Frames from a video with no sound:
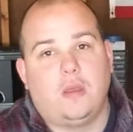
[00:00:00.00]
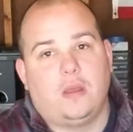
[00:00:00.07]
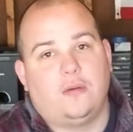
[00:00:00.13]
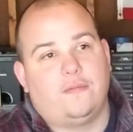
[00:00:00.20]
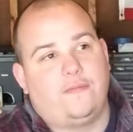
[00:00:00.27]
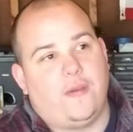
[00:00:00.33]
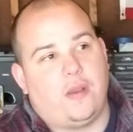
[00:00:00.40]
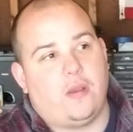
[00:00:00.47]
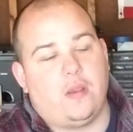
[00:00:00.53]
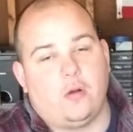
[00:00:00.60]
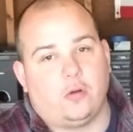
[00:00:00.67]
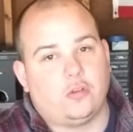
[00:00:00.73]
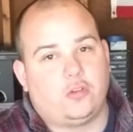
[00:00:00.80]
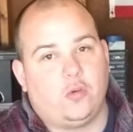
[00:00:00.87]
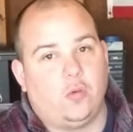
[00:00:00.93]
very
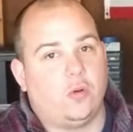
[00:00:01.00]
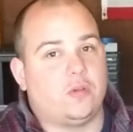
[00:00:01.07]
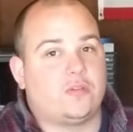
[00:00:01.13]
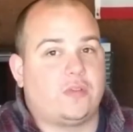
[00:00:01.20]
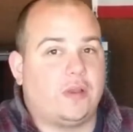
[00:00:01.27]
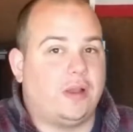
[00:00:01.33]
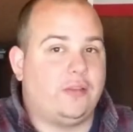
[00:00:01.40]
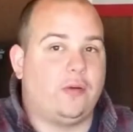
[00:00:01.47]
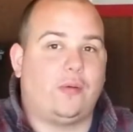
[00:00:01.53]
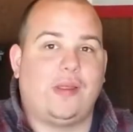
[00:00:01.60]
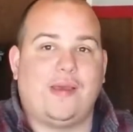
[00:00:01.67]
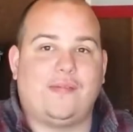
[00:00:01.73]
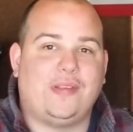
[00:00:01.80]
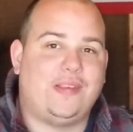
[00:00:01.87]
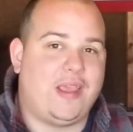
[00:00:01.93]
old tools. I don't
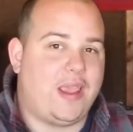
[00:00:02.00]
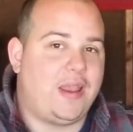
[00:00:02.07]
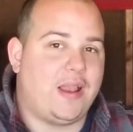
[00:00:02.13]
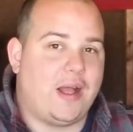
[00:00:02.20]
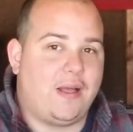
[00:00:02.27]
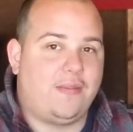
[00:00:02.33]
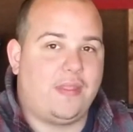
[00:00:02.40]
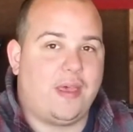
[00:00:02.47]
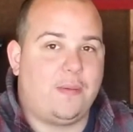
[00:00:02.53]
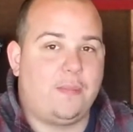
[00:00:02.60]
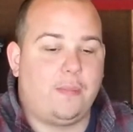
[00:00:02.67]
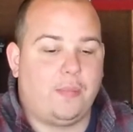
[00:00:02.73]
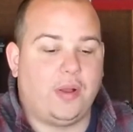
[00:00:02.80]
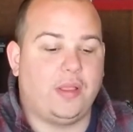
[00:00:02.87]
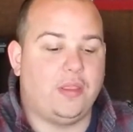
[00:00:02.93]
have a date on them,
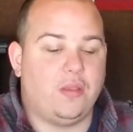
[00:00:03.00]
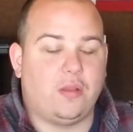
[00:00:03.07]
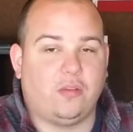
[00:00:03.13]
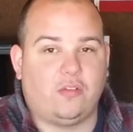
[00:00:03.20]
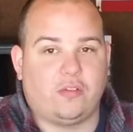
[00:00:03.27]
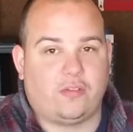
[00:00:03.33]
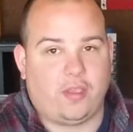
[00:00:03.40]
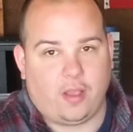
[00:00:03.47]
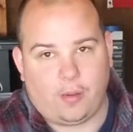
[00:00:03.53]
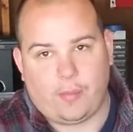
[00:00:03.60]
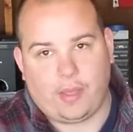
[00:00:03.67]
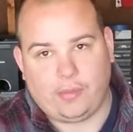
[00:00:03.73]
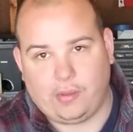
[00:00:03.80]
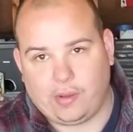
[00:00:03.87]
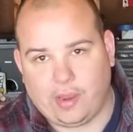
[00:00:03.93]
but you can just tell by
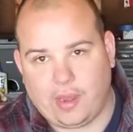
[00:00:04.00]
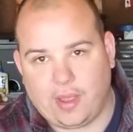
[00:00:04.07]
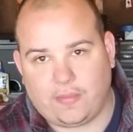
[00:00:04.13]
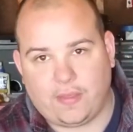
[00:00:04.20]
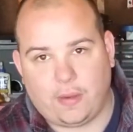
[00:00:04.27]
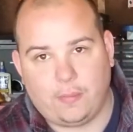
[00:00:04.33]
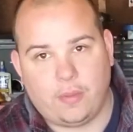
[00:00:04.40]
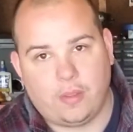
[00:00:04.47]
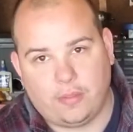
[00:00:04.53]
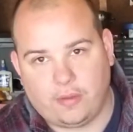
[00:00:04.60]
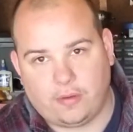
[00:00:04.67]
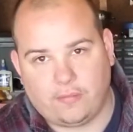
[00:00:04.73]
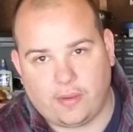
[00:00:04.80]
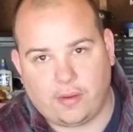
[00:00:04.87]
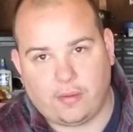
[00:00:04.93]
looking at them. They're
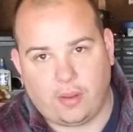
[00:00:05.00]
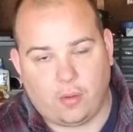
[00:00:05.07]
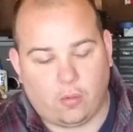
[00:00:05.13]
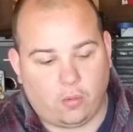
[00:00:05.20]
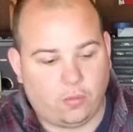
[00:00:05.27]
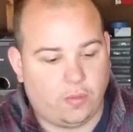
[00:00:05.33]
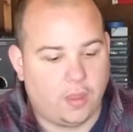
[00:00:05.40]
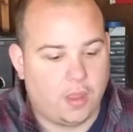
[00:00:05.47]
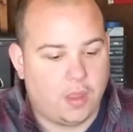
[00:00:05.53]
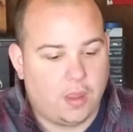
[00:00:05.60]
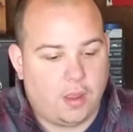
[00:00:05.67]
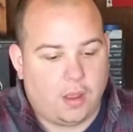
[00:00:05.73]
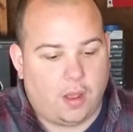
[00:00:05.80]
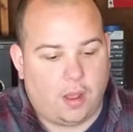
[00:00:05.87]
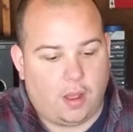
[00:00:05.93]
very old.
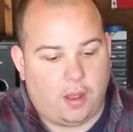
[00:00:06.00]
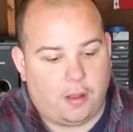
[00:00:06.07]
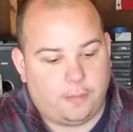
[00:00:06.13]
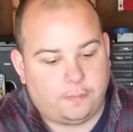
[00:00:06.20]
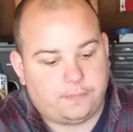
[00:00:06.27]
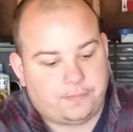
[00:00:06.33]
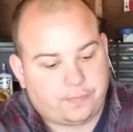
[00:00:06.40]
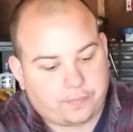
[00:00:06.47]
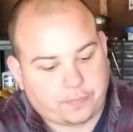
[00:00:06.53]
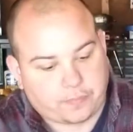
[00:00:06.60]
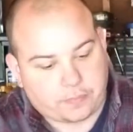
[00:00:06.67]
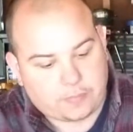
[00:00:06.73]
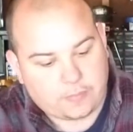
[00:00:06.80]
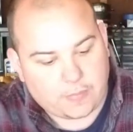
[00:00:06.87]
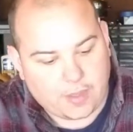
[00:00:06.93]
Um,
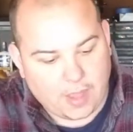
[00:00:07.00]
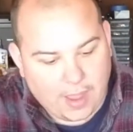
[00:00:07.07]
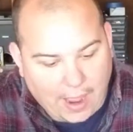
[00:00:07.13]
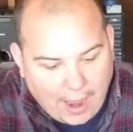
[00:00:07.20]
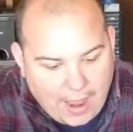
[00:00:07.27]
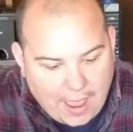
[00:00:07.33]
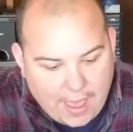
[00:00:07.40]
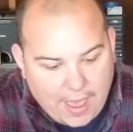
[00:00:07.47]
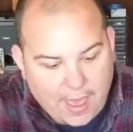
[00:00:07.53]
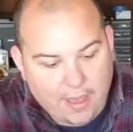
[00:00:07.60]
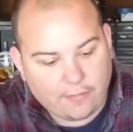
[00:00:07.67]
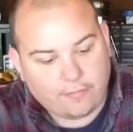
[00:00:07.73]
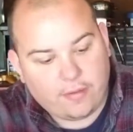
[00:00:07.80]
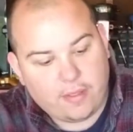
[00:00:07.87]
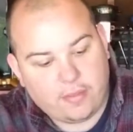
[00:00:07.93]
I
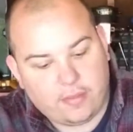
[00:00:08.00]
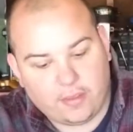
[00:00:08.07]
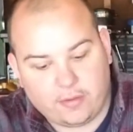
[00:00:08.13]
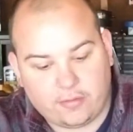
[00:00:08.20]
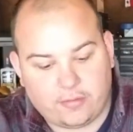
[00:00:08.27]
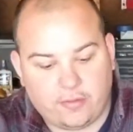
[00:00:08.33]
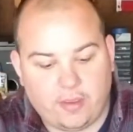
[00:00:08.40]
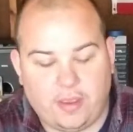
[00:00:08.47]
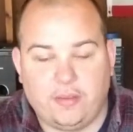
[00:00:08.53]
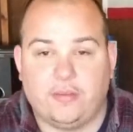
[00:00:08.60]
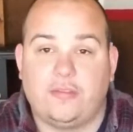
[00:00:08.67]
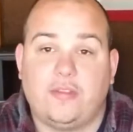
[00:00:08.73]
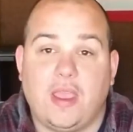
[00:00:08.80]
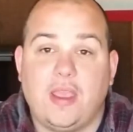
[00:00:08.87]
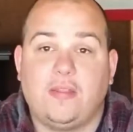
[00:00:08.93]
have this
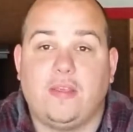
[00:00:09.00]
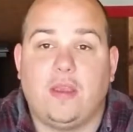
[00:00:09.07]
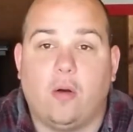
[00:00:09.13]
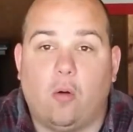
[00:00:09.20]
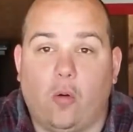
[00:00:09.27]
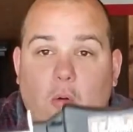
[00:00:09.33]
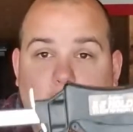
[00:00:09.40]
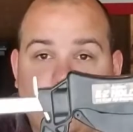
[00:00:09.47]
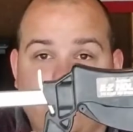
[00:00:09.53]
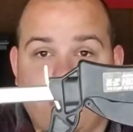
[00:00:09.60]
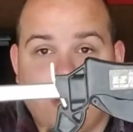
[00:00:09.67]
insanely old